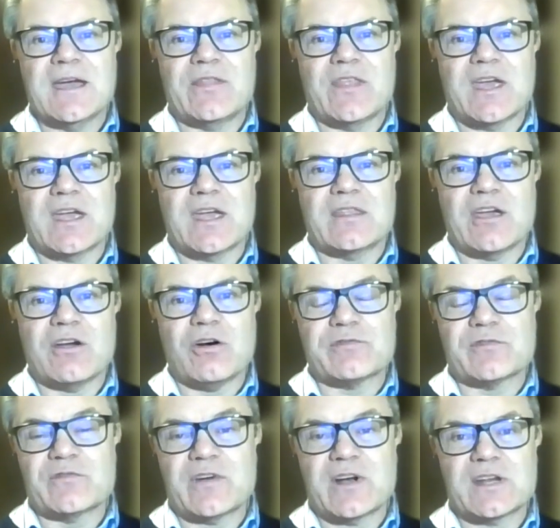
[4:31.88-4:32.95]
and they're
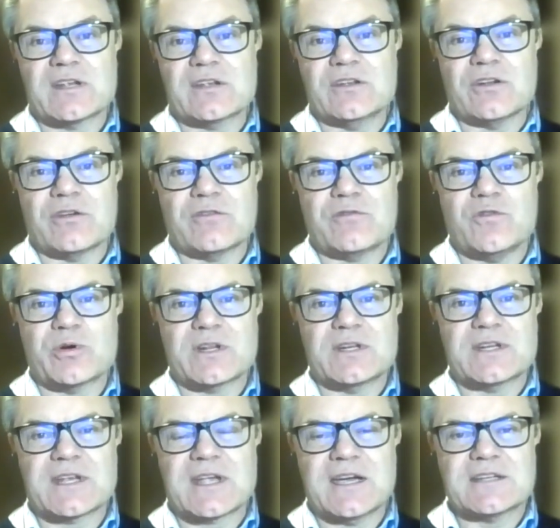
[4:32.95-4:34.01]
often very forward
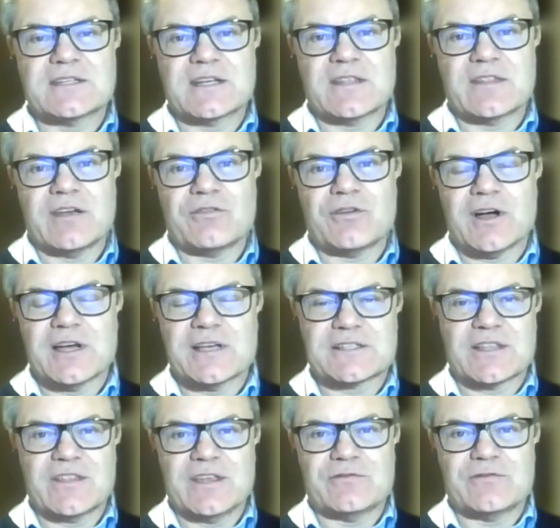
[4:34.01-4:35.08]
indicating, and they
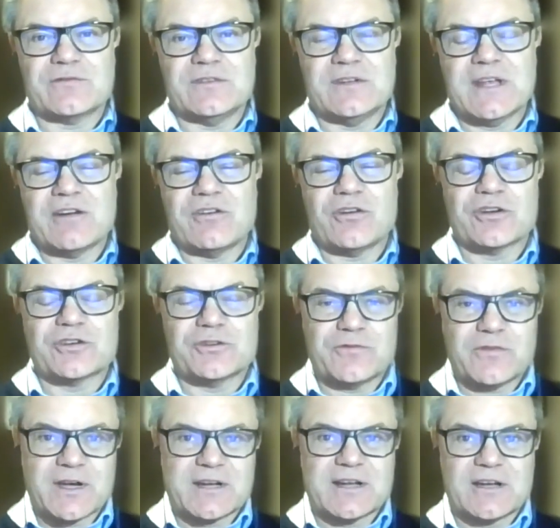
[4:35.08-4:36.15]
rise, and then later on you
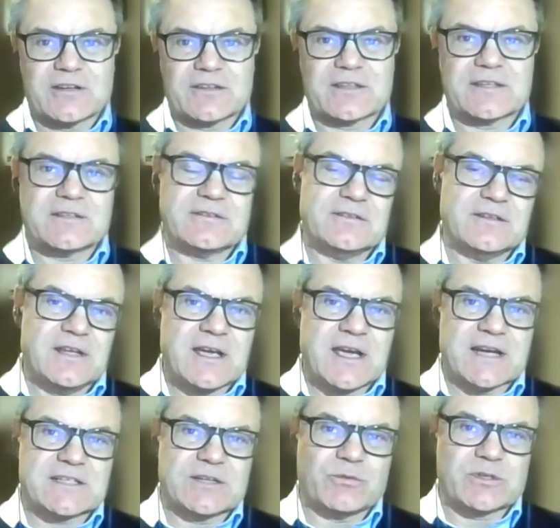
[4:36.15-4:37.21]
find out that
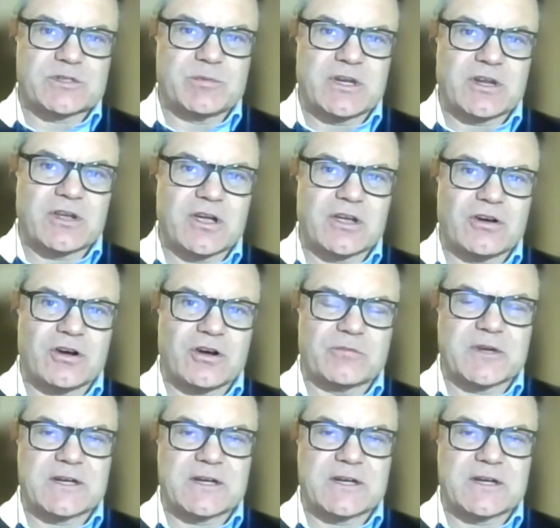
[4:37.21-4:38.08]
actually what's been going on.